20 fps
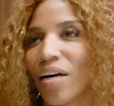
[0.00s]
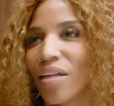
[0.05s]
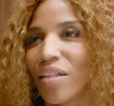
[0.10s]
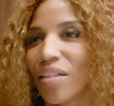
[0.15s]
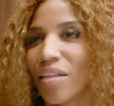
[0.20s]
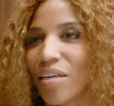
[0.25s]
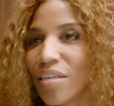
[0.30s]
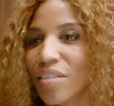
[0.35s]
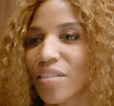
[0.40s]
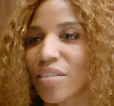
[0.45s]

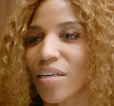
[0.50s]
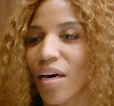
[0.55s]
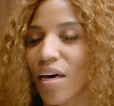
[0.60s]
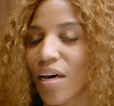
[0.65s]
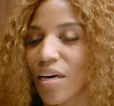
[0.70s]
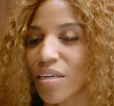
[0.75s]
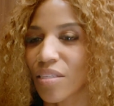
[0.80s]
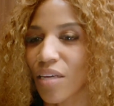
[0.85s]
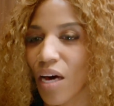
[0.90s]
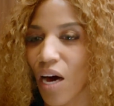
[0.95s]
This
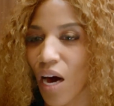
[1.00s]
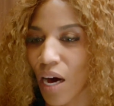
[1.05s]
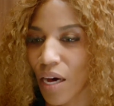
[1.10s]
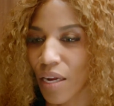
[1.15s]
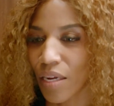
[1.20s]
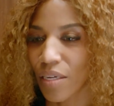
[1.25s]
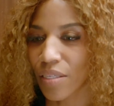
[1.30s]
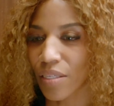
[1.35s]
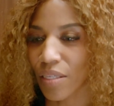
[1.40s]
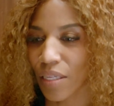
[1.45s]
has
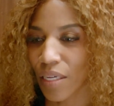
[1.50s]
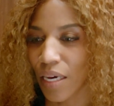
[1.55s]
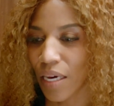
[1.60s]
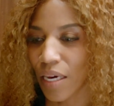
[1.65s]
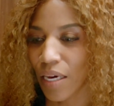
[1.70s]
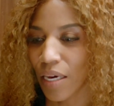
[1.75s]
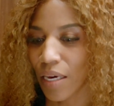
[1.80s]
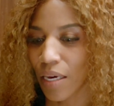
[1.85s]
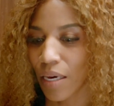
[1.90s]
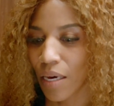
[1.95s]

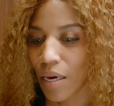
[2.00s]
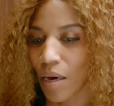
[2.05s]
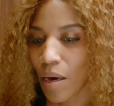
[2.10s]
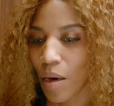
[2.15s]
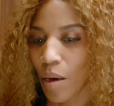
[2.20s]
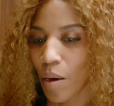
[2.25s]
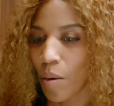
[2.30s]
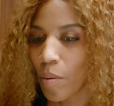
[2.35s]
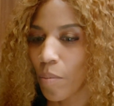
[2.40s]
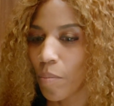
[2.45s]
honestly
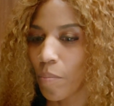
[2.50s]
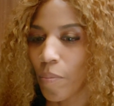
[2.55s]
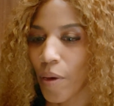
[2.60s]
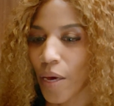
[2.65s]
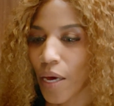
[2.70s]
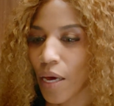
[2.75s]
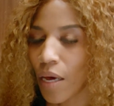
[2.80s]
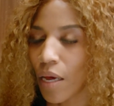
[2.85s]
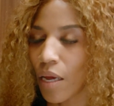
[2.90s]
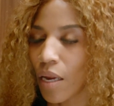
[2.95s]

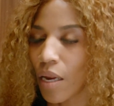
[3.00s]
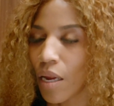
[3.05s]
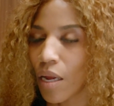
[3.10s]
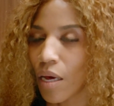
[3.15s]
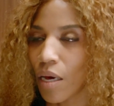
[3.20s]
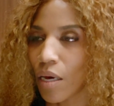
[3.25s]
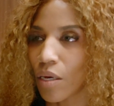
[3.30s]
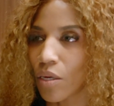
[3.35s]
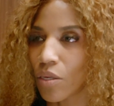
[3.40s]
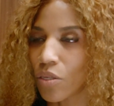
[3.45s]

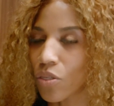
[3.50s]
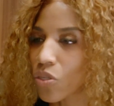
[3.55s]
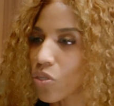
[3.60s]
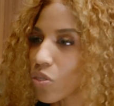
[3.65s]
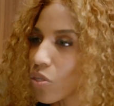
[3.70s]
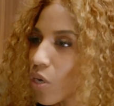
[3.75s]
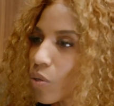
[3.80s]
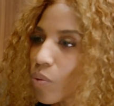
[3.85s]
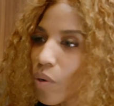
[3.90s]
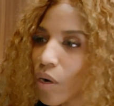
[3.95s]
been
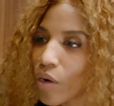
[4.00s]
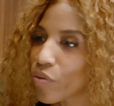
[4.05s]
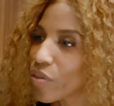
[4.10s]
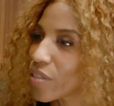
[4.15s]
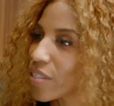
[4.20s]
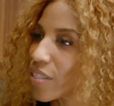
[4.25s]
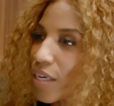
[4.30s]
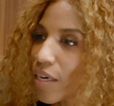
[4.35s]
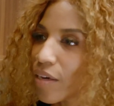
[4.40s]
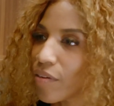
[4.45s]
so well
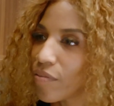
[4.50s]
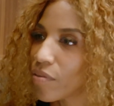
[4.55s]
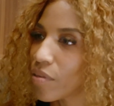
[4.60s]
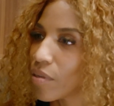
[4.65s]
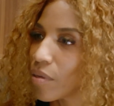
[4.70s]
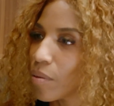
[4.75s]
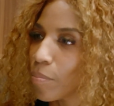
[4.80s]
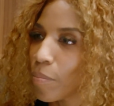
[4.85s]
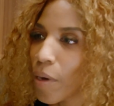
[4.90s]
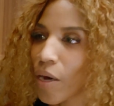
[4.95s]
received,
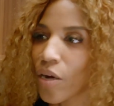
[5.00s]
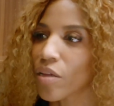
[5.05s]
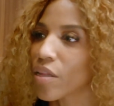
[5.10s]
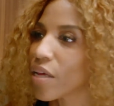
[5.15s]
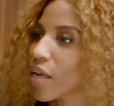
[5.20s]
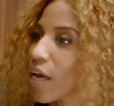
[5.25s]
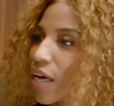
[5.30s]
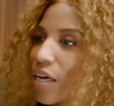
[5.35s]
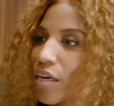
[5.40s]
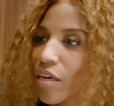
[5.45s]
better
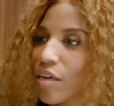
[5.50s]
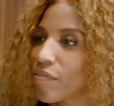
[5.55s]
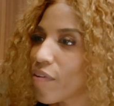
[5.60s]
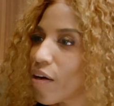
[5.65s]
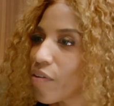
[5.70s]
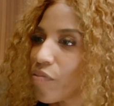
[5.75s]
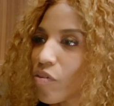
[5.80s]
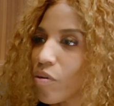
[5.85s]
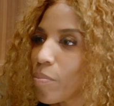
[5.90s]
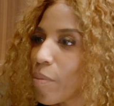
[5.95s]
than I could have
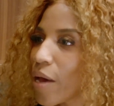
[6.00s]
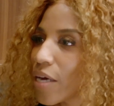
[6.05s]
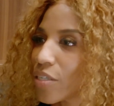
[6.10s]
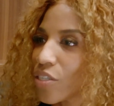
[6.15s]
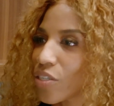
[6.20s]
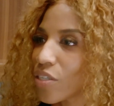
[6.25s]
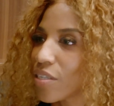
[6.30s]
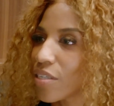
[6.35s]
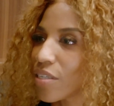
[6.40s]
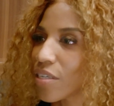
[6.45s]
ever
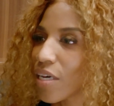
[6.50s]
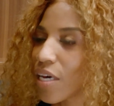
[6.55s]
imagined.